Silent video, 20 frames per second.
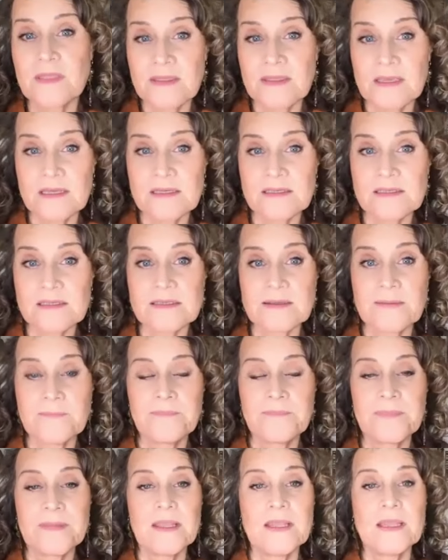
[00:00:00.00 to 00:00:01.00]
things.
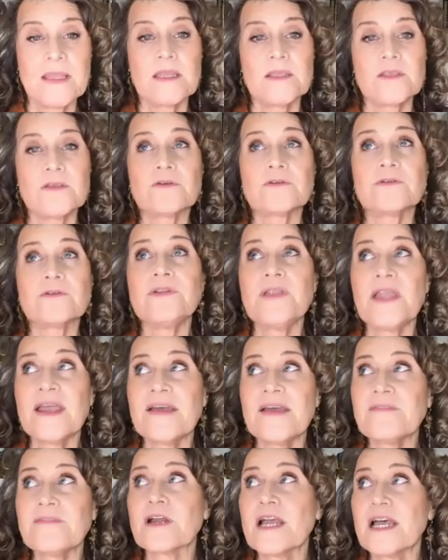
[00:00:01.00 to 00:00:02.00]
You'll
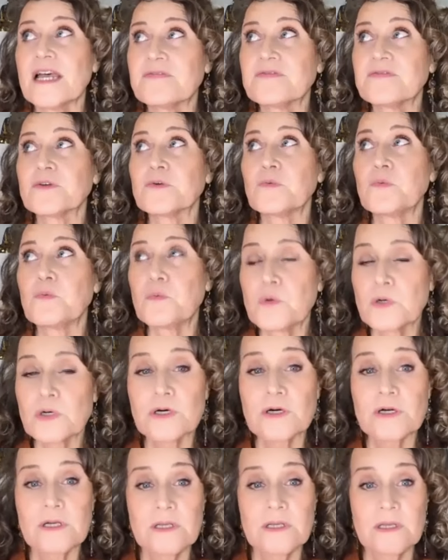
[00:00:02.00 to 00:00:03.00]
never have to
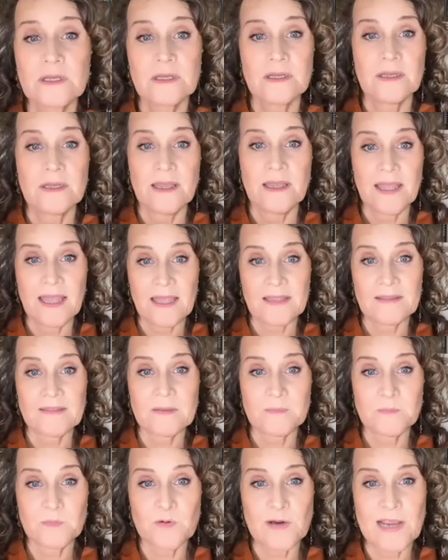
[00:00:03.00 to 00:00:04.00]
work at
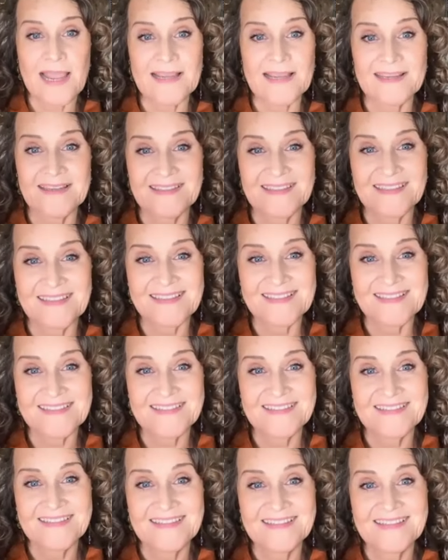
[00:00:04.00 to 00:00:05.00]
the miraculous.
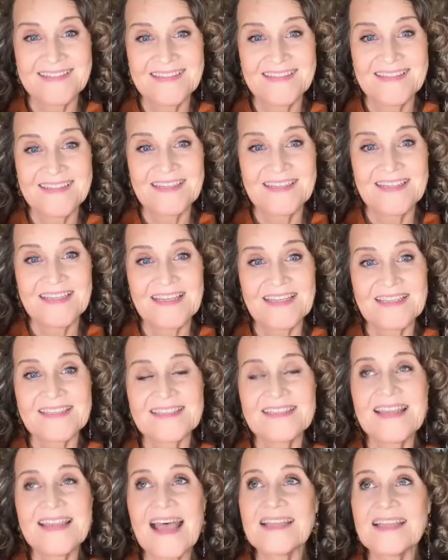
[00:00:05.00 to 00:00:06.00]

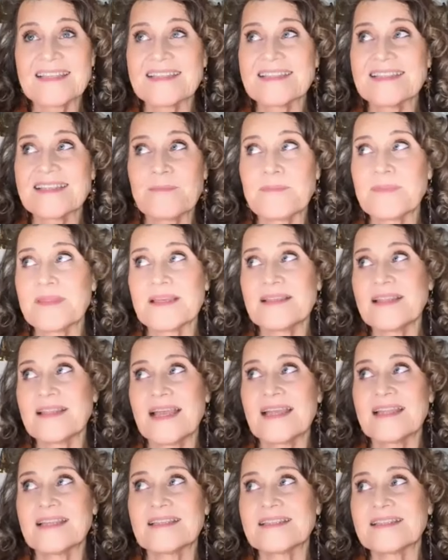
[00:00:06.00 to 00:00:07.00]
It's not something
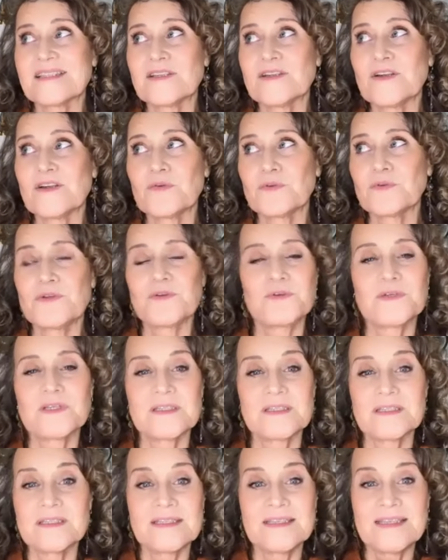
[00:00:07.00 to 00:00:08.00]
that, you know, you
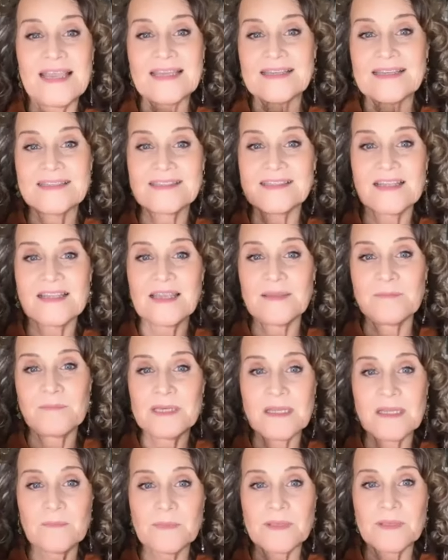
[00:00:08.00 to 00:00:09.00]
can get and
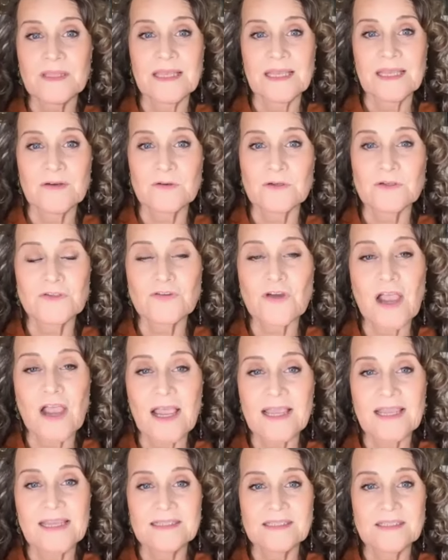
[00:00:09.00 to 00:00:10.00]
manipulate or
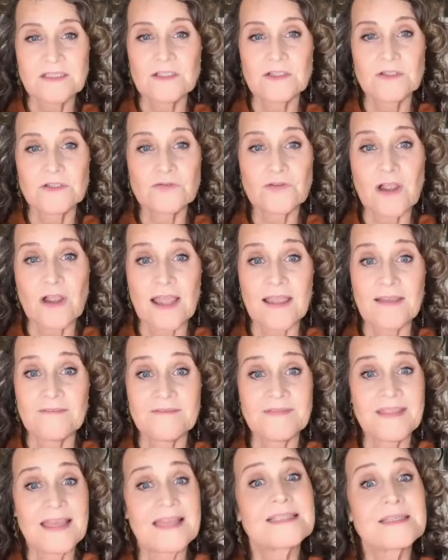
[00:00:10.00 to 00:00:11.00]
try to contrive.
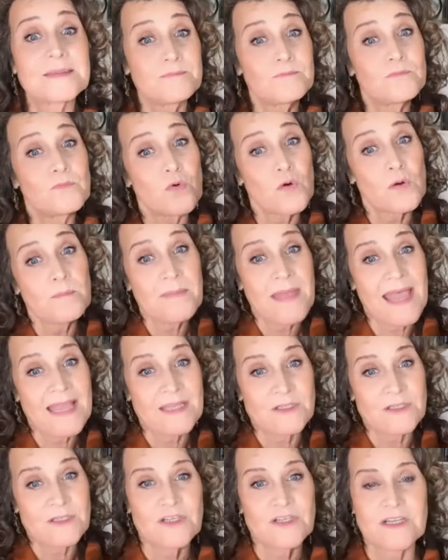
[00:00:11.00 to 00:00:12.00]
That's more
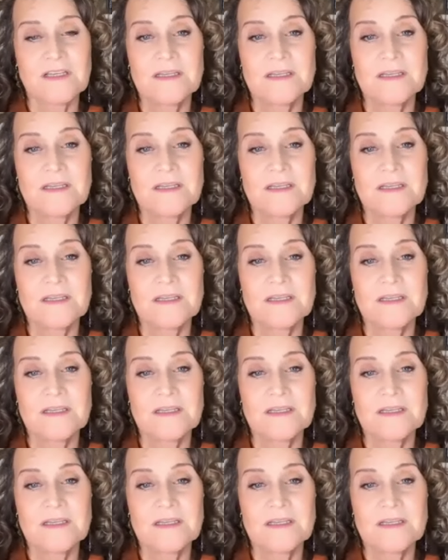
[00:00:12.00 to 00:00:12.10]
magic.